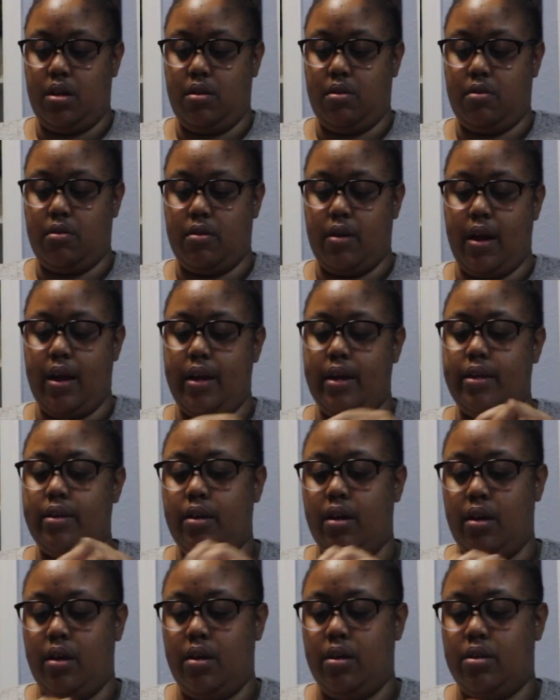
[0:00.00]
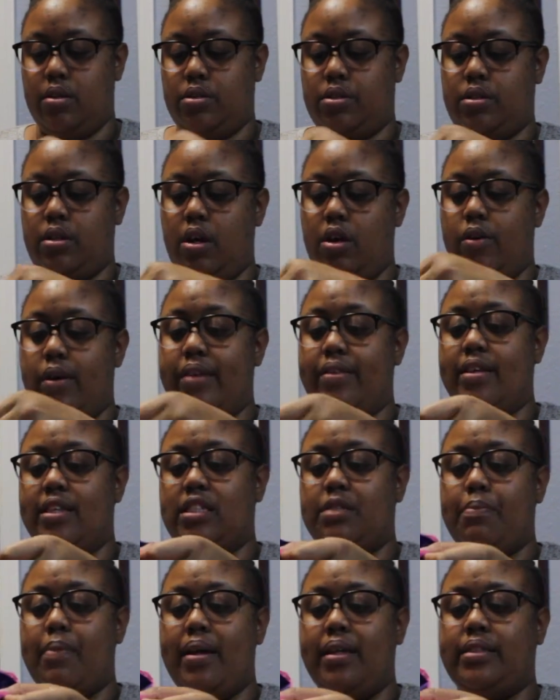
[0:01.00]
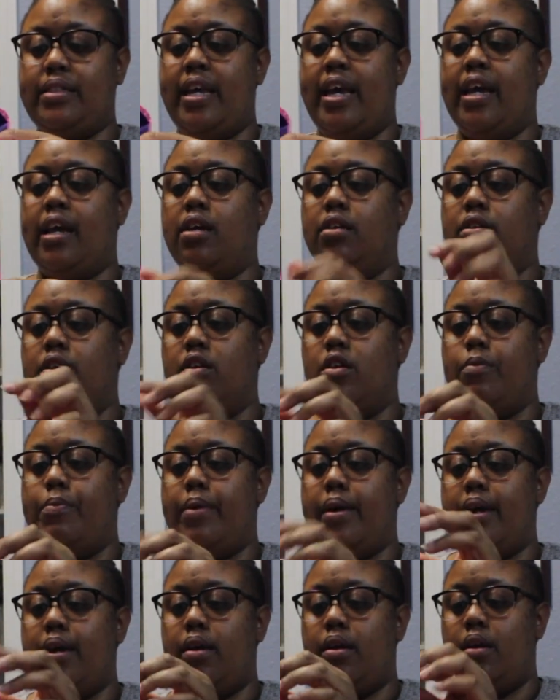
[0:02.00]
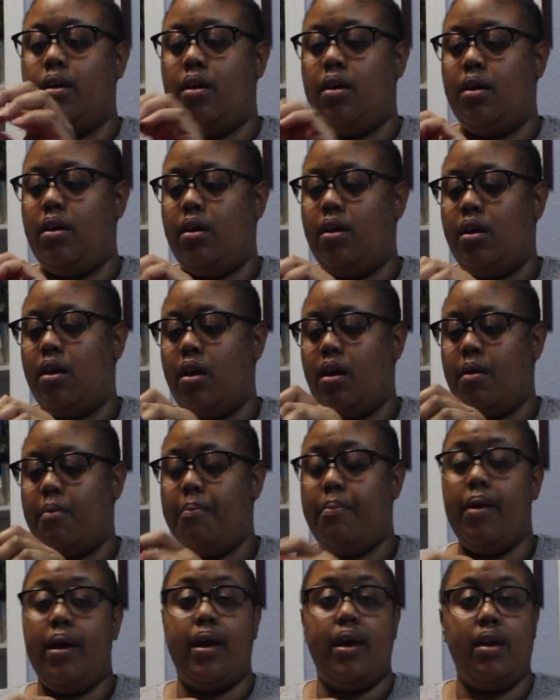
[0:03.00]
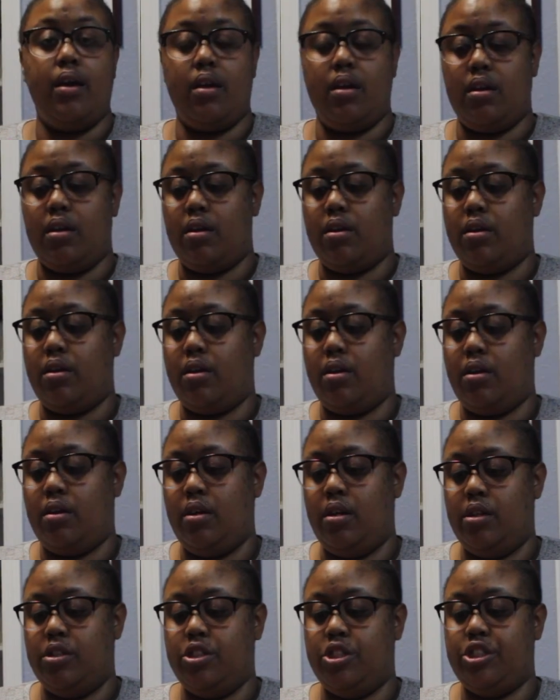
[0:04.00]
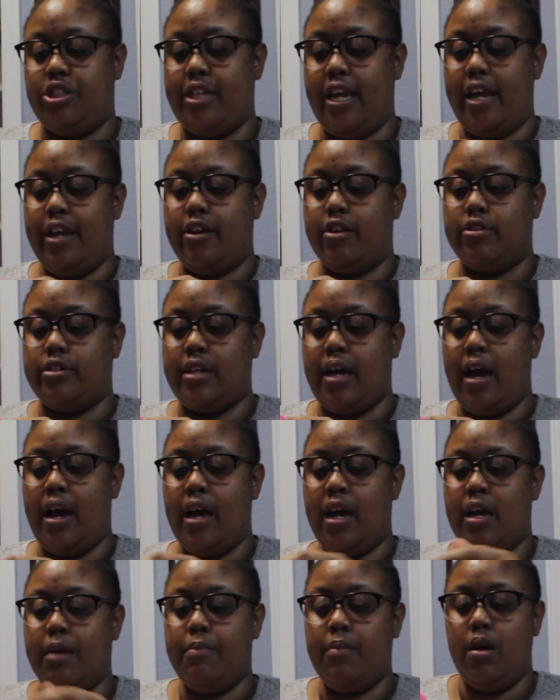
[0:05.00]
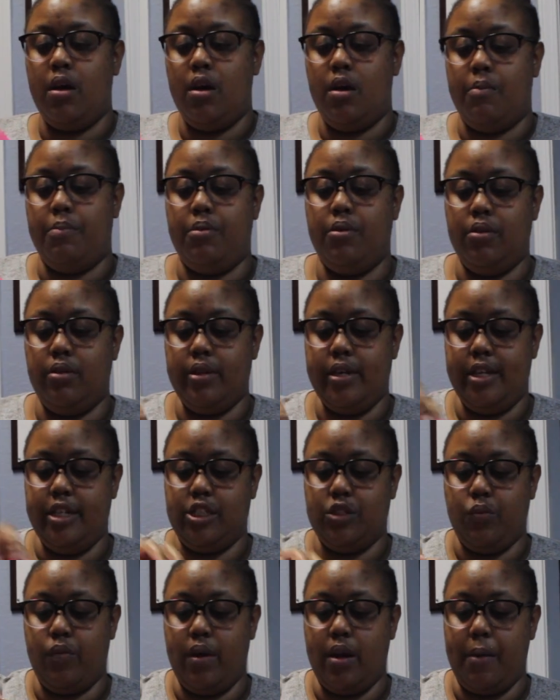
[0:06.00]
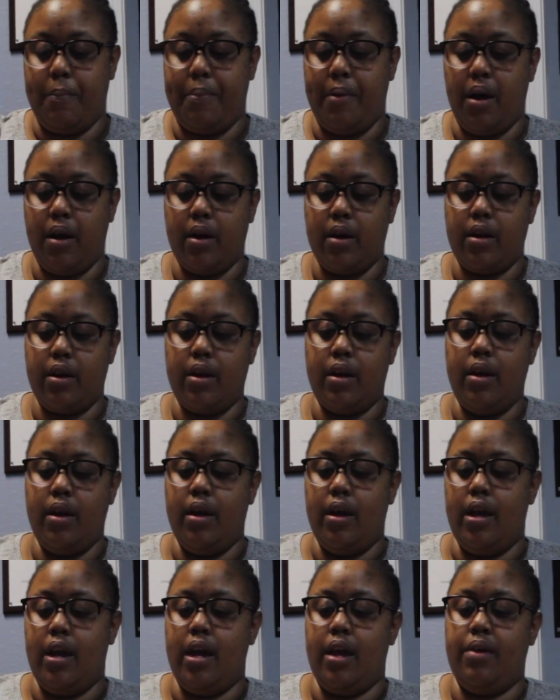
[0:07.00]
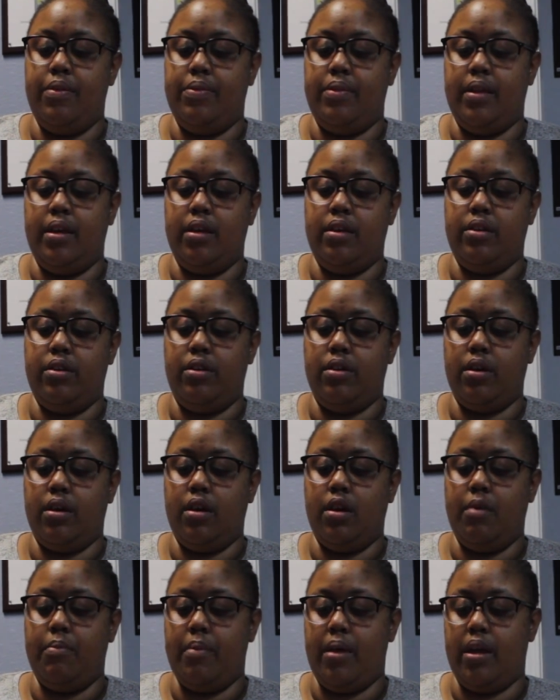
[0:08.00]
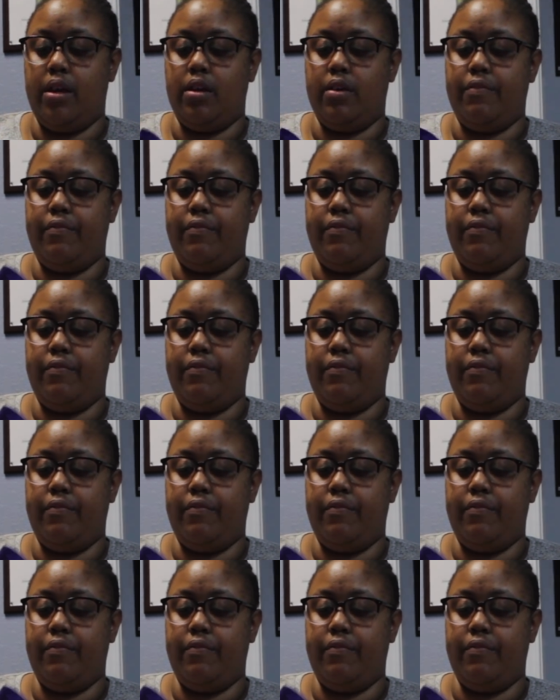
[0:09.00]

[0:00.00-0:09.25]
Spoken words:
Alright, so this might take a little bit, but just take your time, pull each one apart, and then you're going to make your